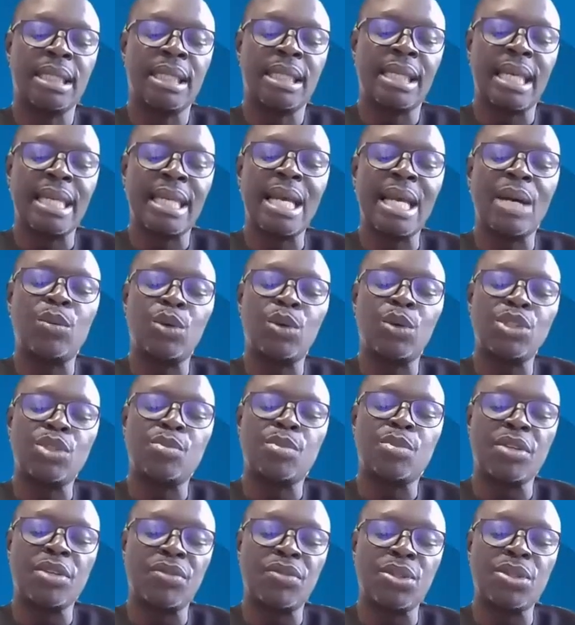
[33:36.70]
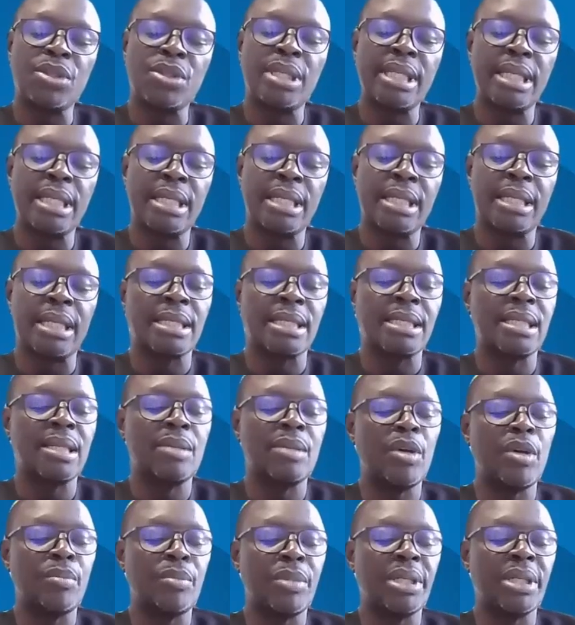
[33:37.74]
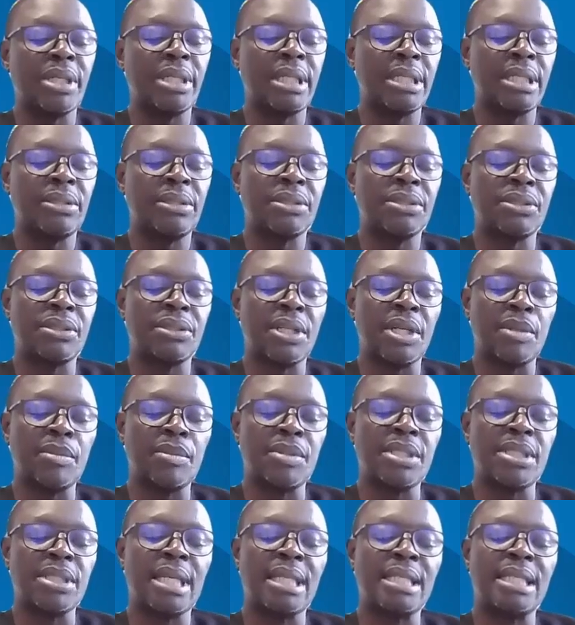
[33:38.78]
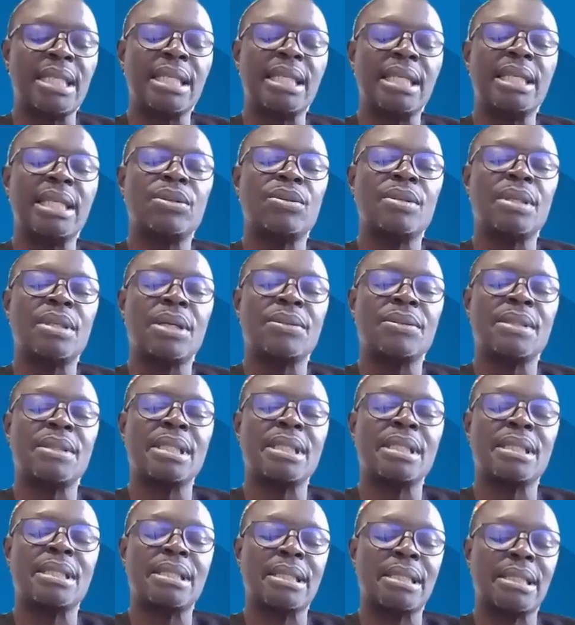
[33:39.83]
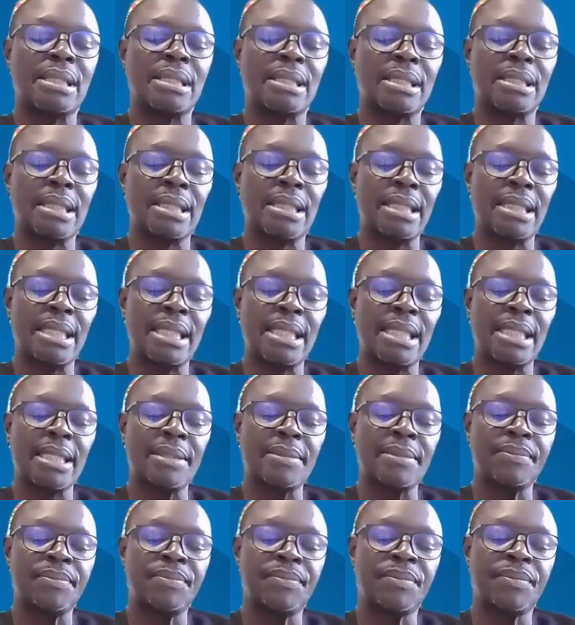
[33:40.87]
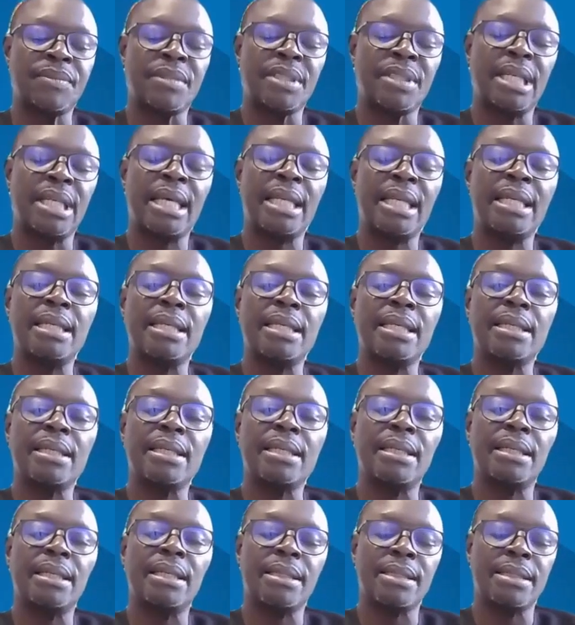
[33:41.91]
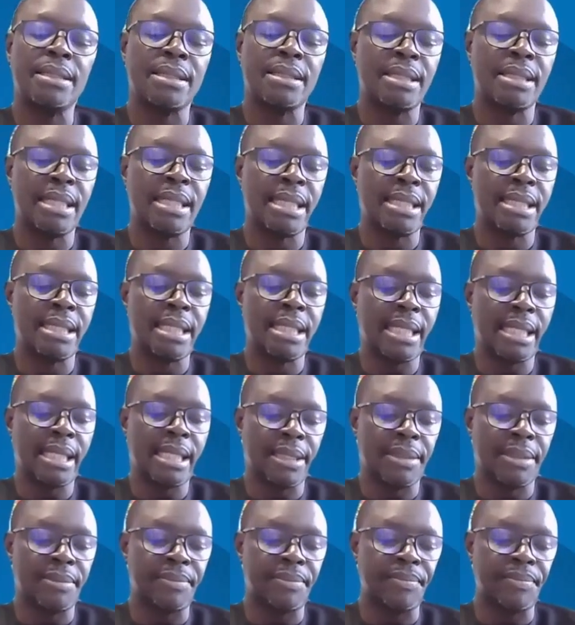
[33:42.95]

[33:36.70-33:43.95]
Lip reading: Kenya was previously a council member in the term starting in 2013 and 16.